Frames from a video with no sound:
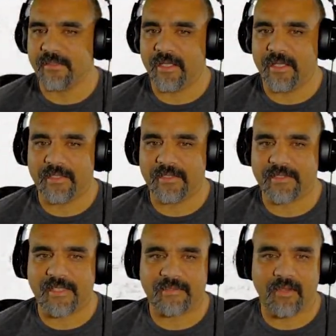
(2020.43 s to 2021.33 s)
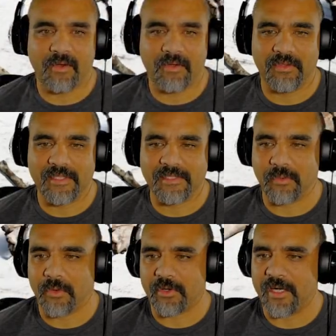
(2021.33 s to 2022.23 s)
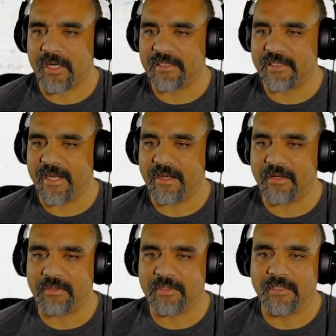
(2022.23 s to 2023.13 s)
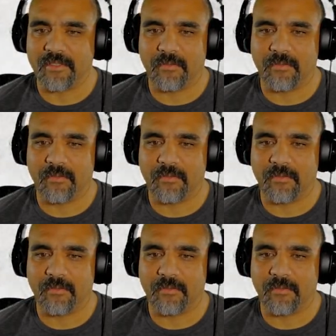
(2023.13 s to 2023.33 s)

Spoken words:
is get all this organized out.